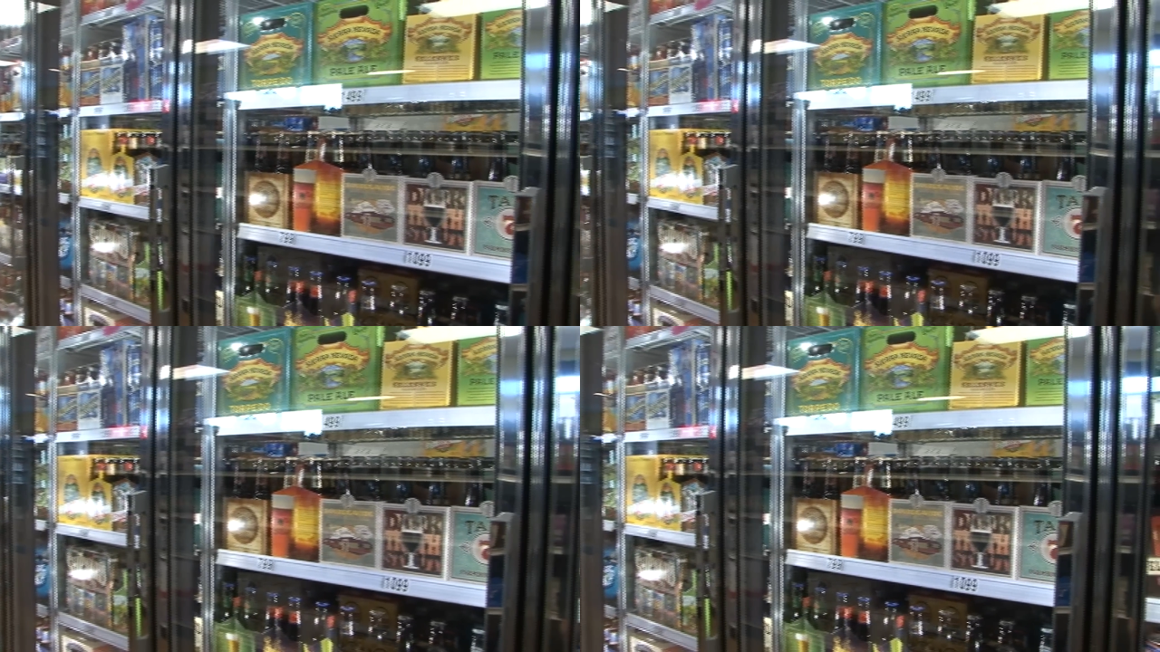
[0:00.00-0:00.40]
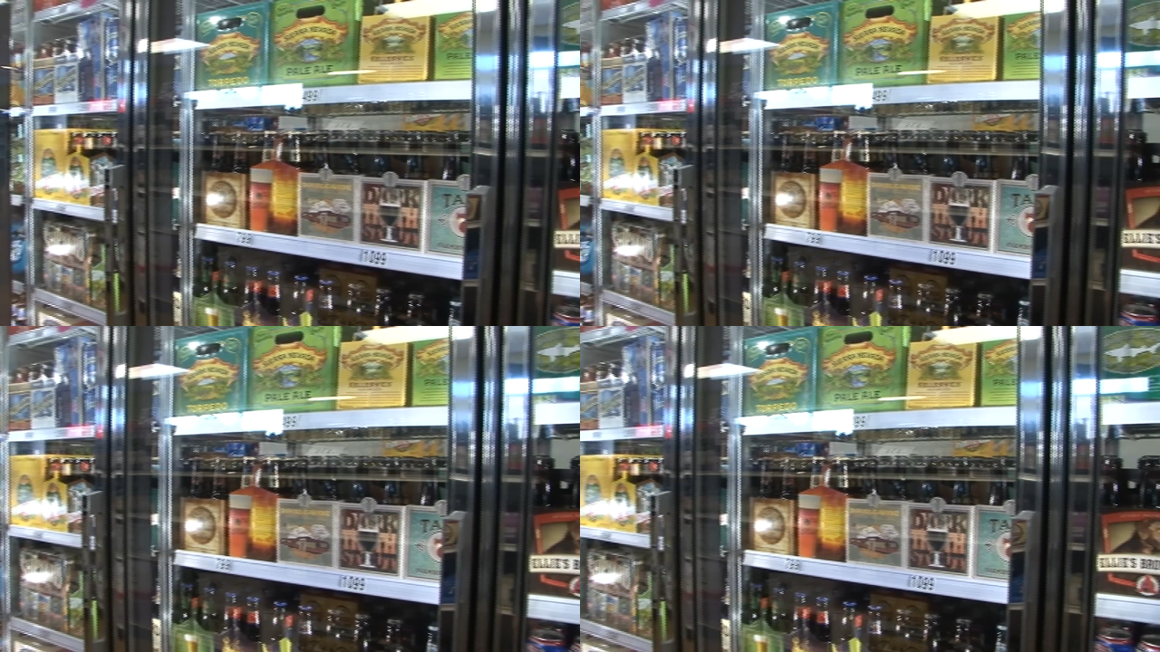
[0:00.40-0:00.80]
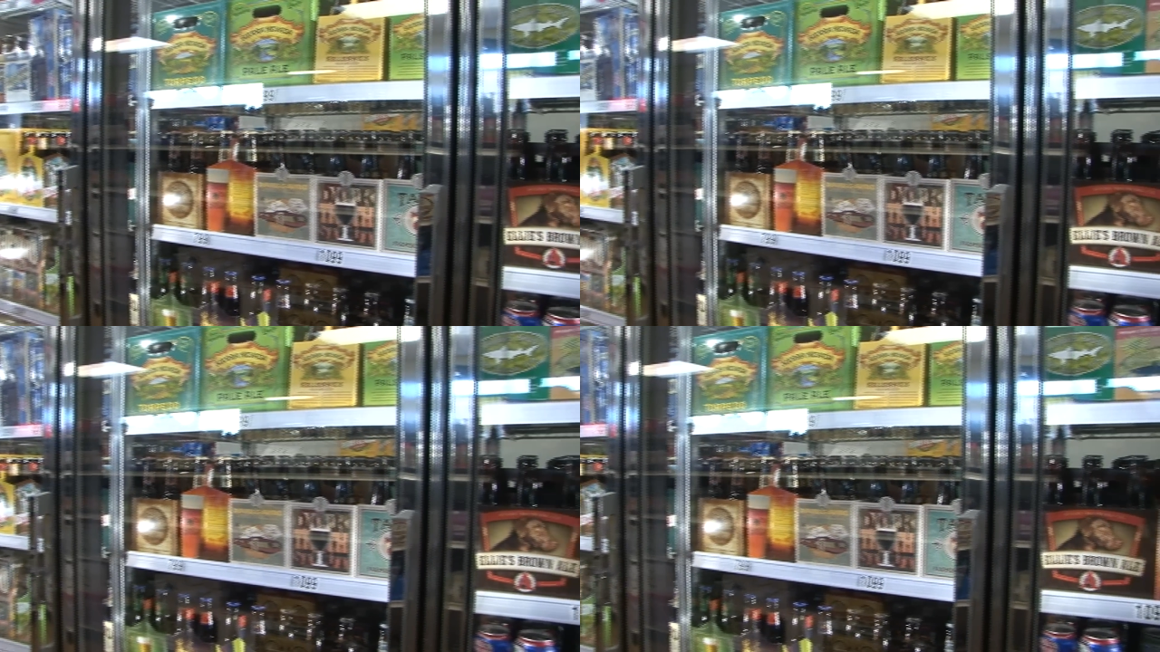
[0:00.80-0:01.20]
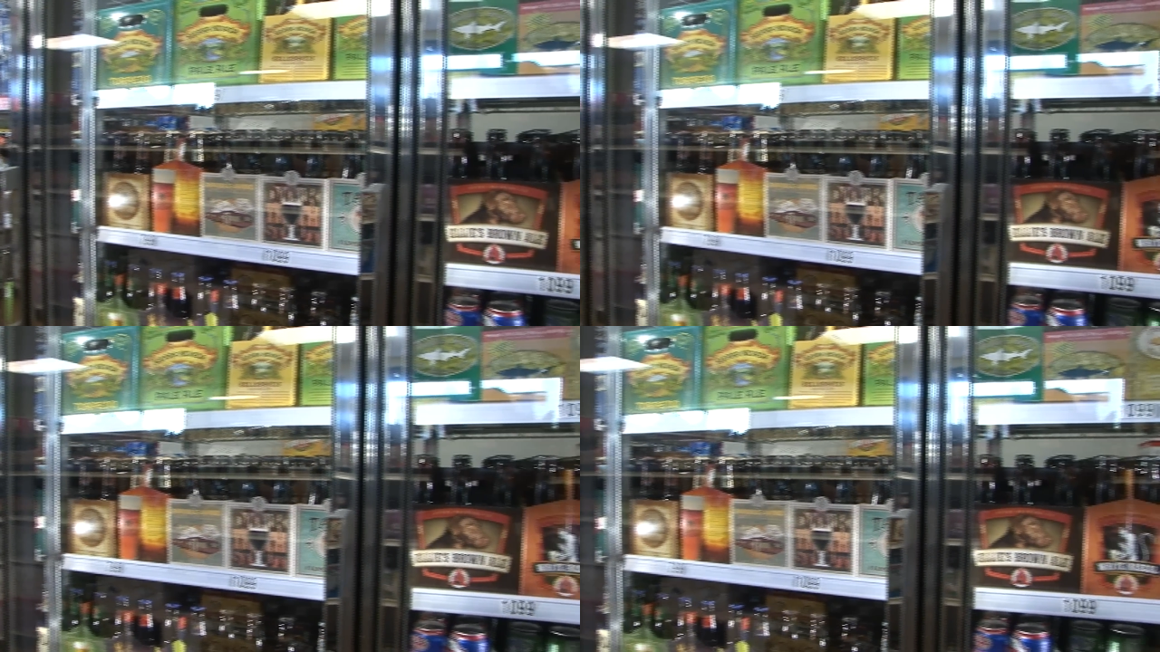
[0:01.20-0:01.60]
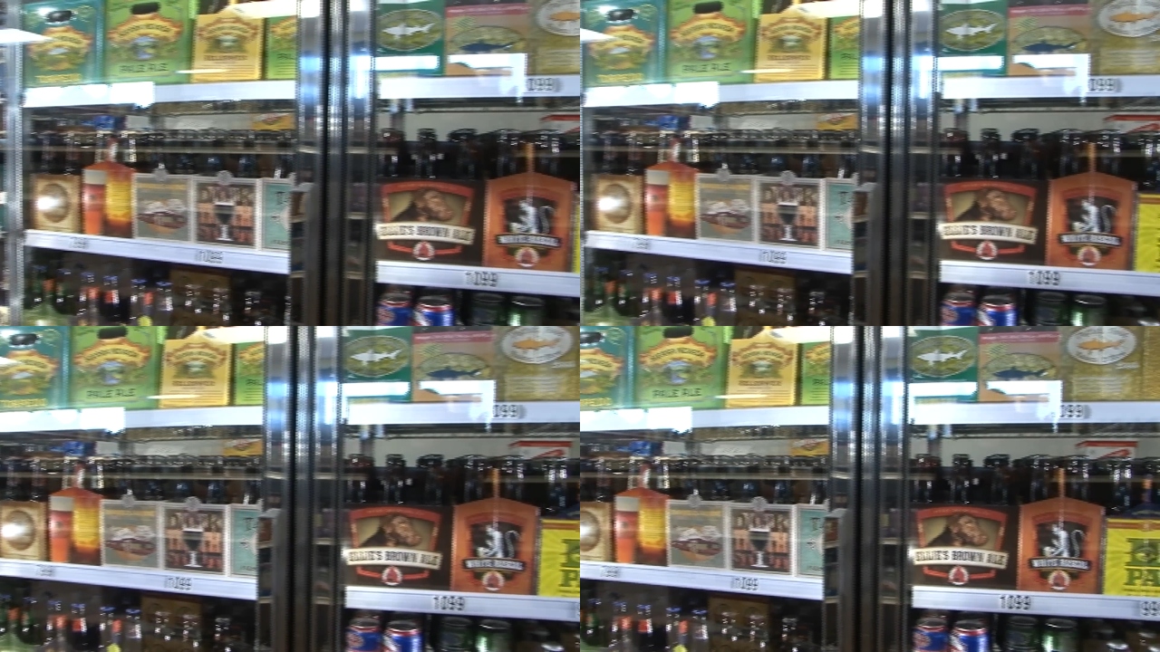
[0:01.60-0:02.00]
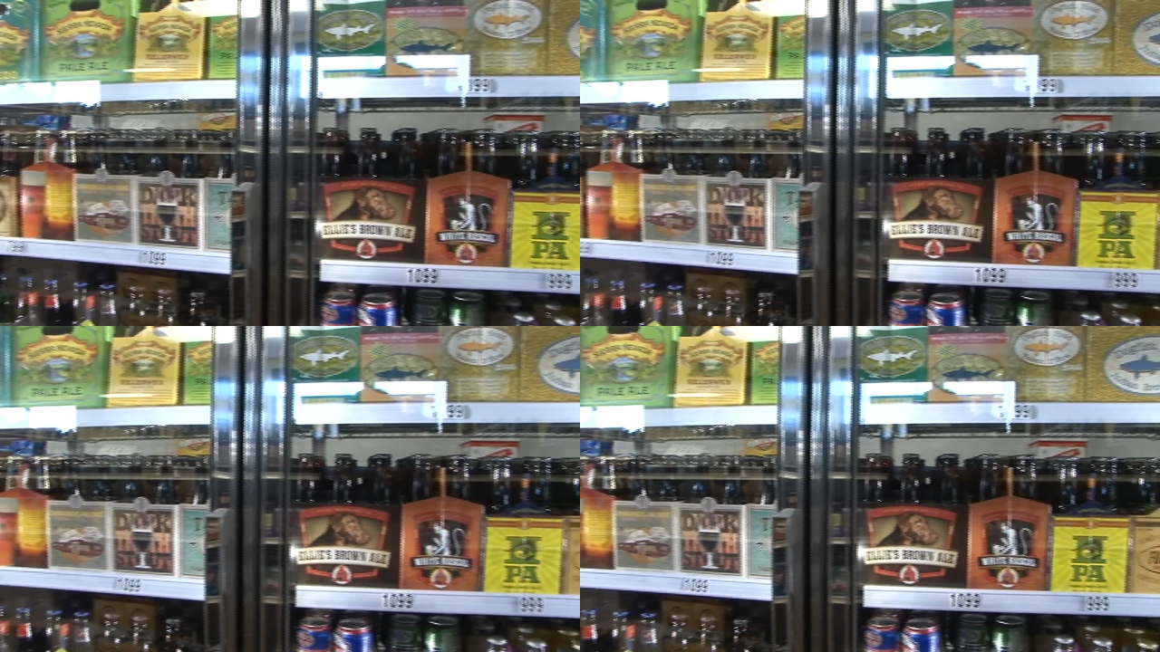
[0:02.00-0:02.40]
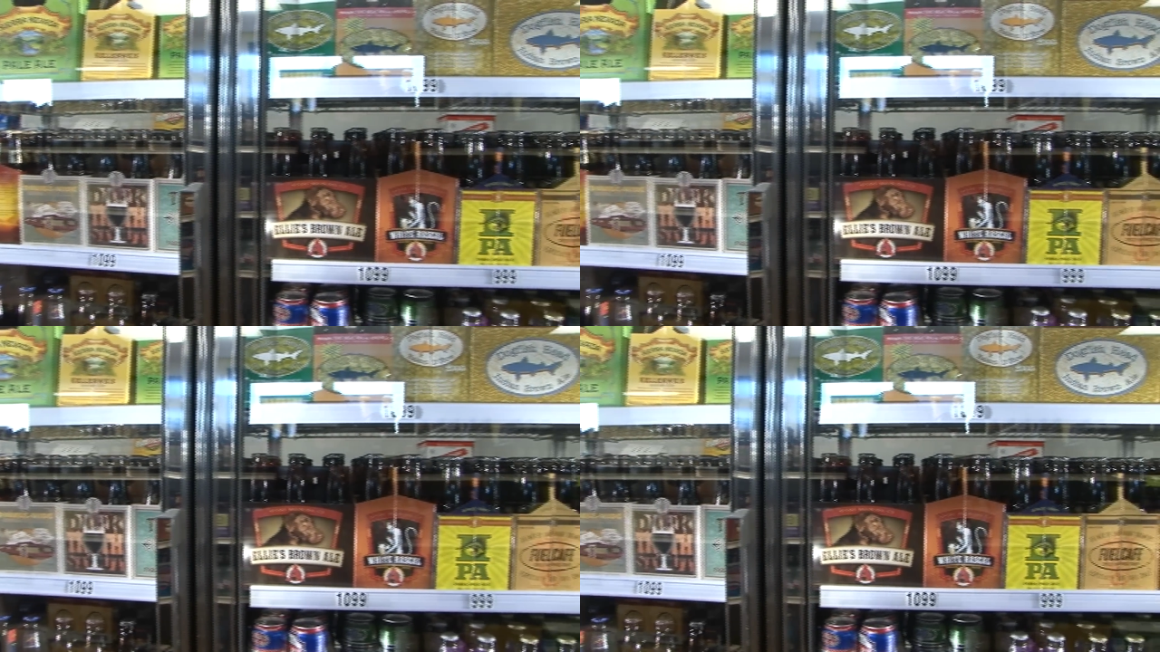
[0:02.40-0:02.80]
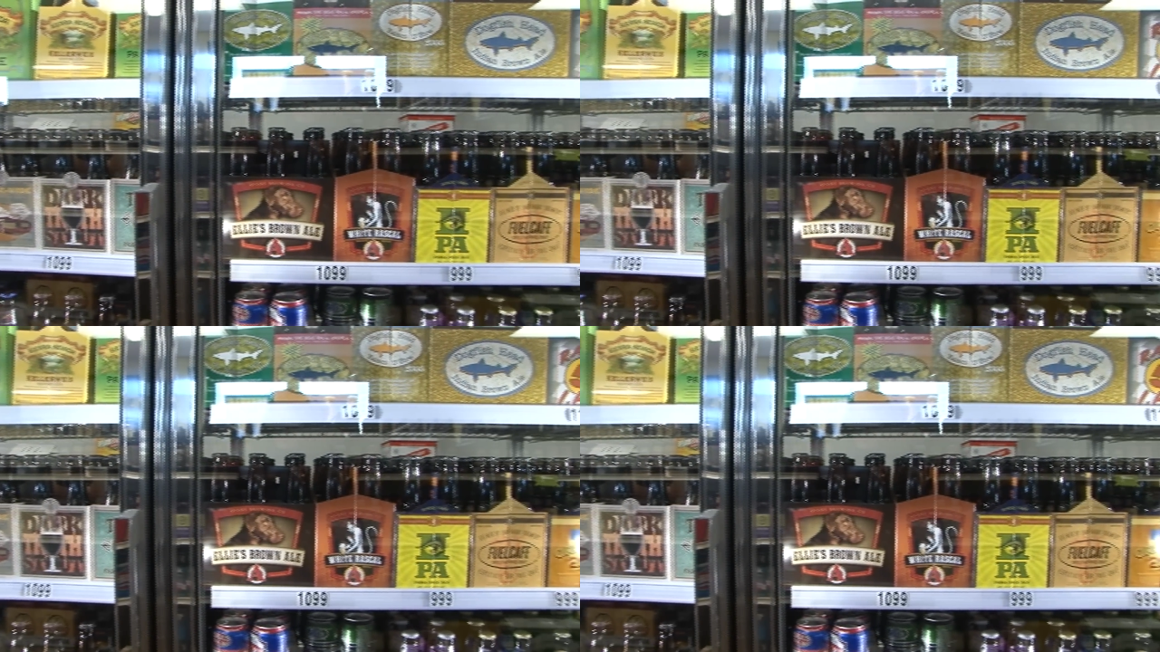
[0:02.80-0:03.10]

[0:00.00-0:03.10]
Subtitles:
No face is visible, so there are no lips to read.